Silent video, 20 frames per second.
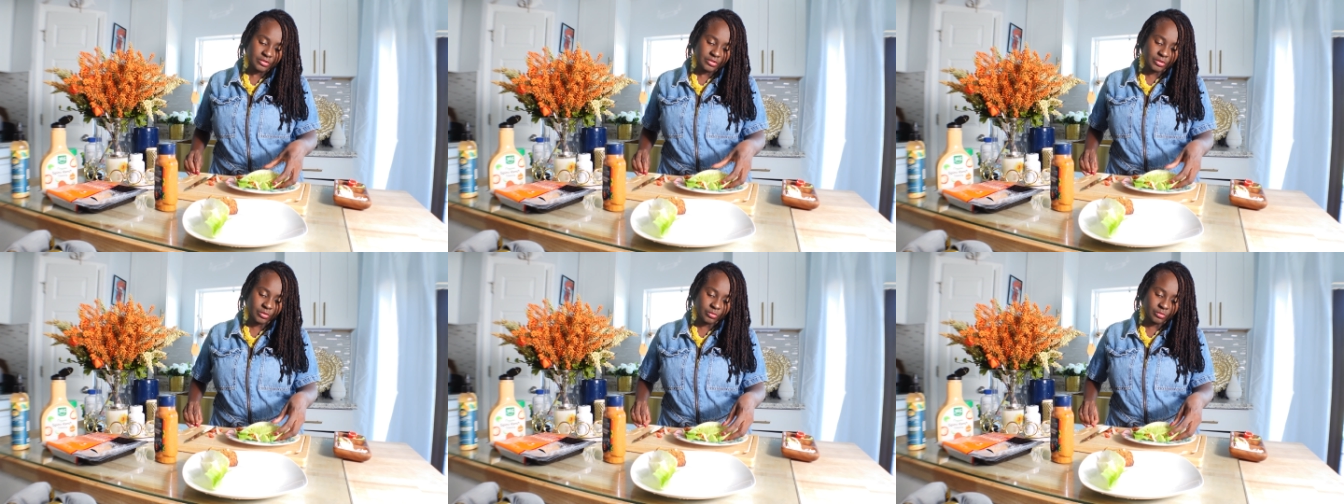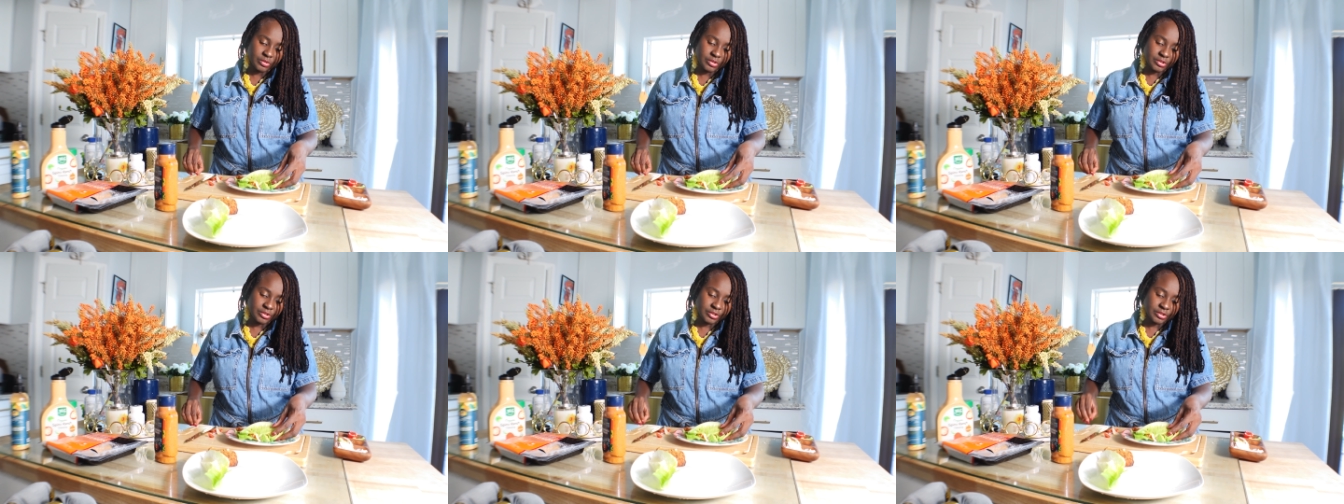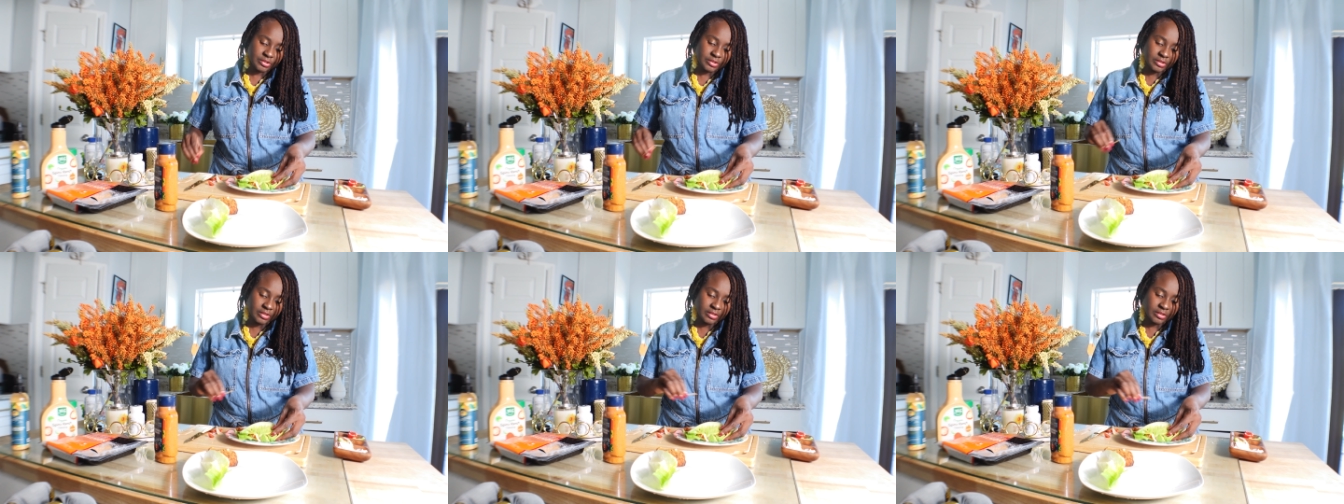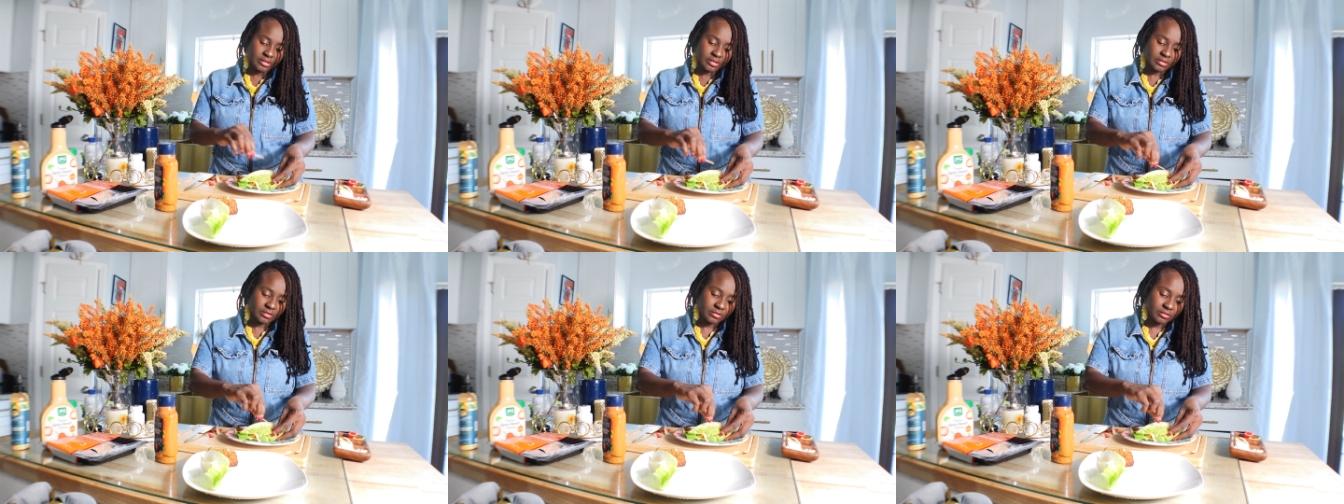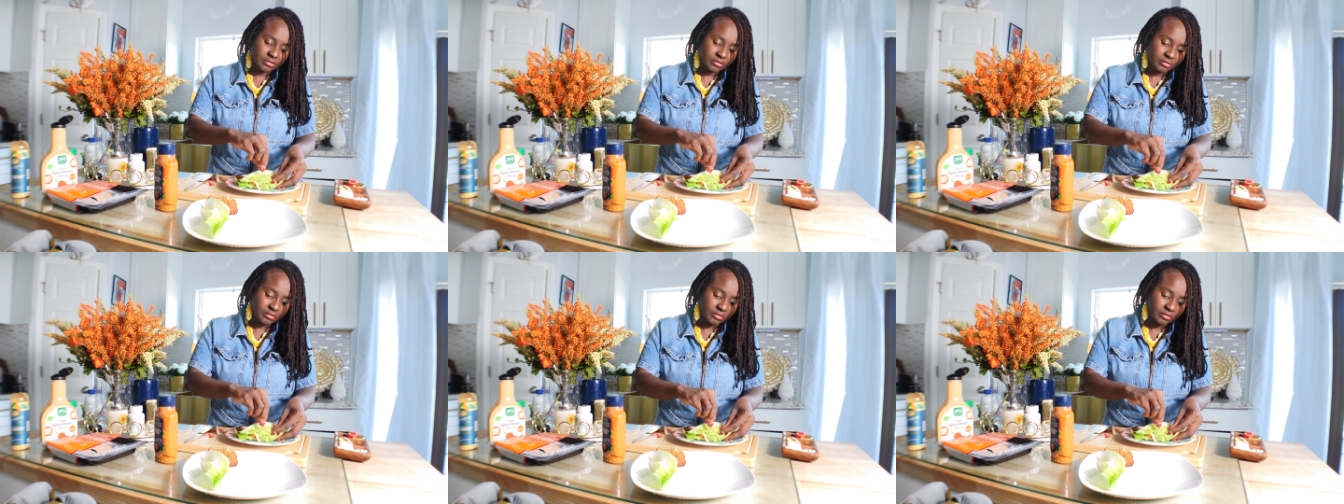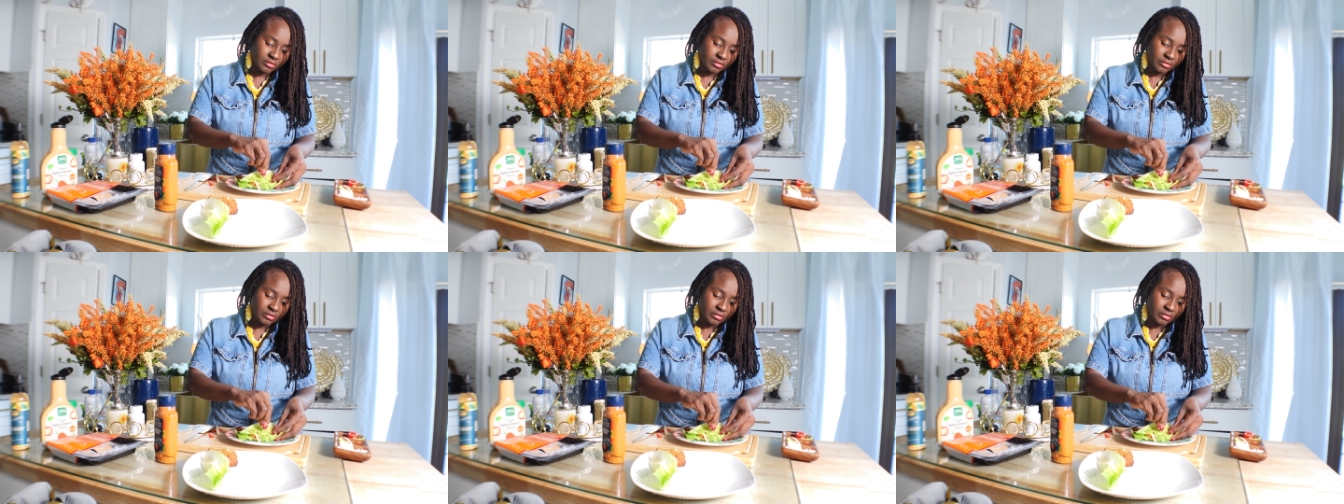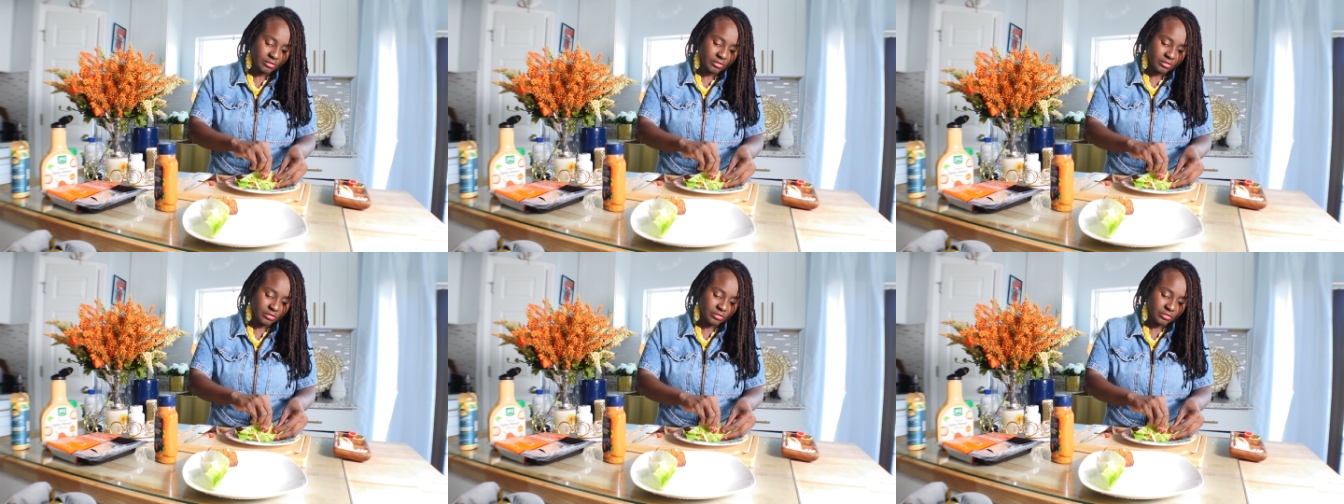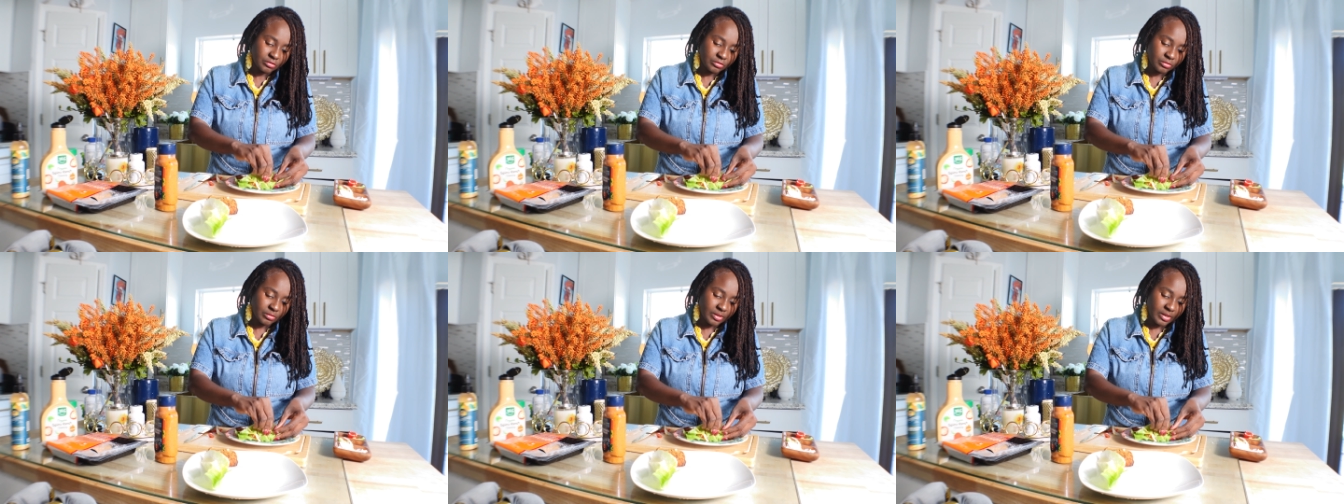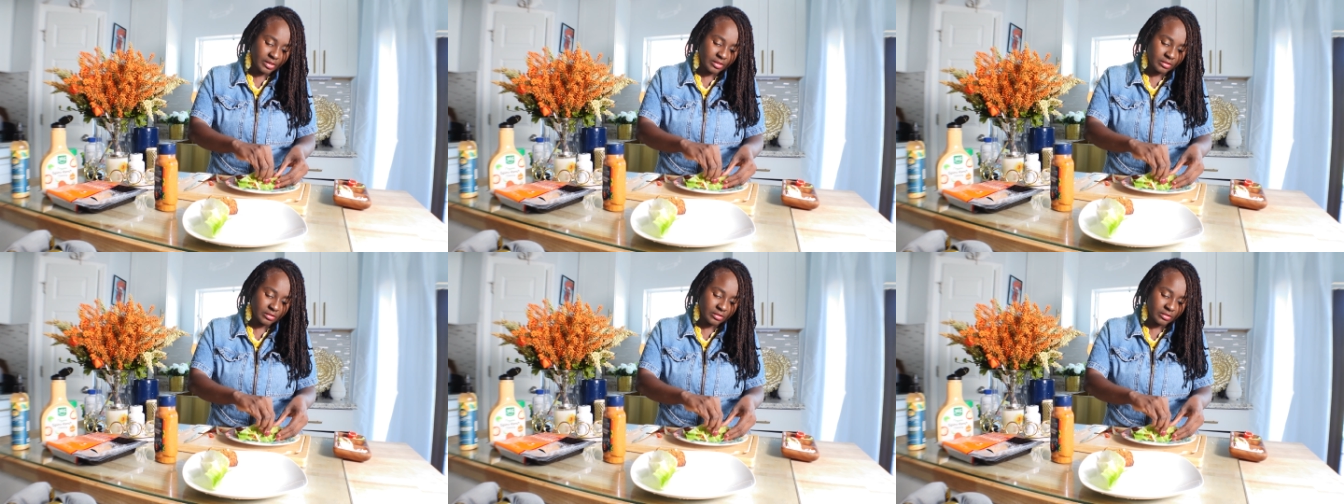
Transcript: so we're just gonna try